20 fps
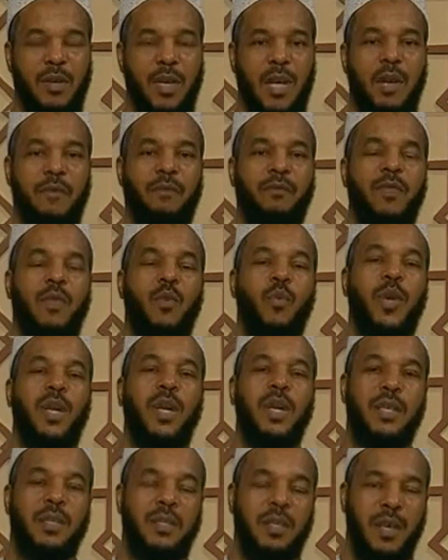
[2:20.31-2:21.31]
Even the
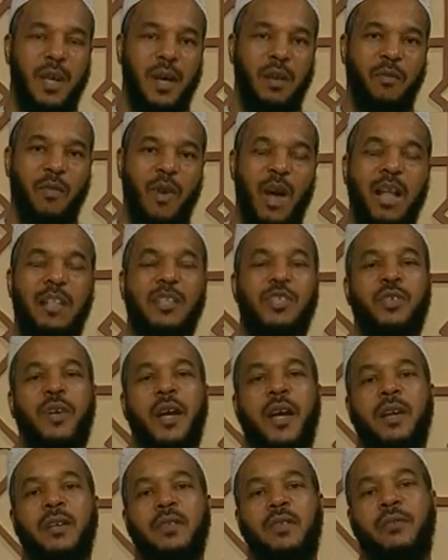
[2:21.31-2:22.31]
witnessing of
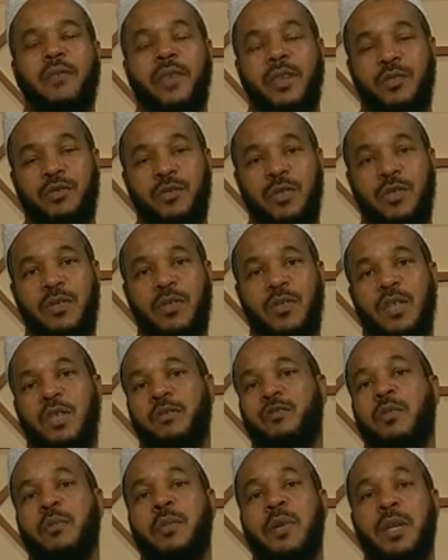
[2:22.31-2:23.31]
contracts of interest
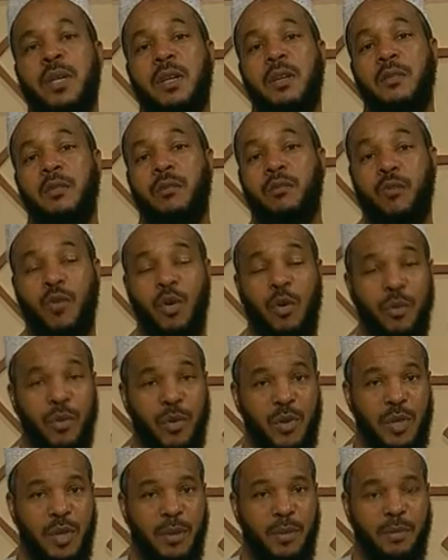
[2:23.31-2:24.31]
is forbidden for a
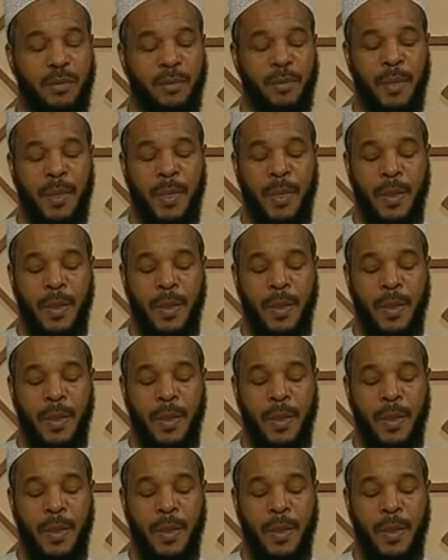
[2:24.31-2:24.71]
Muslim.